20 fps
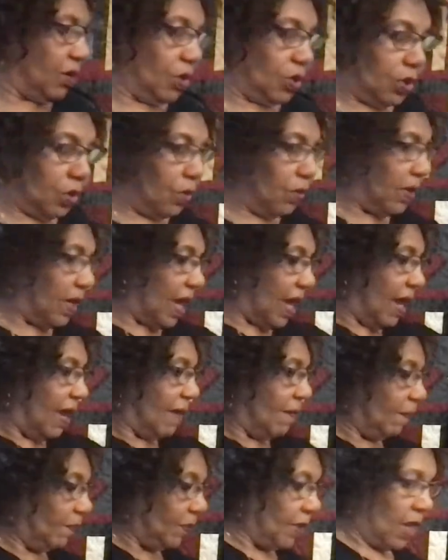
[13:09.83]
you
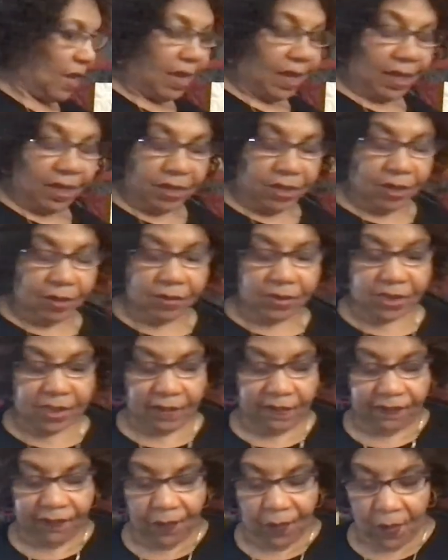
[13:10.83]
can use
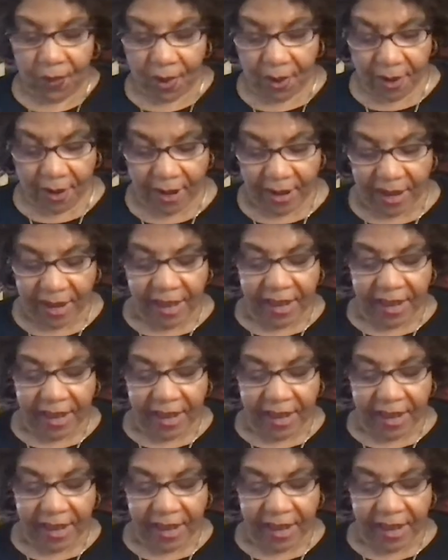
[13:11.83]
it for.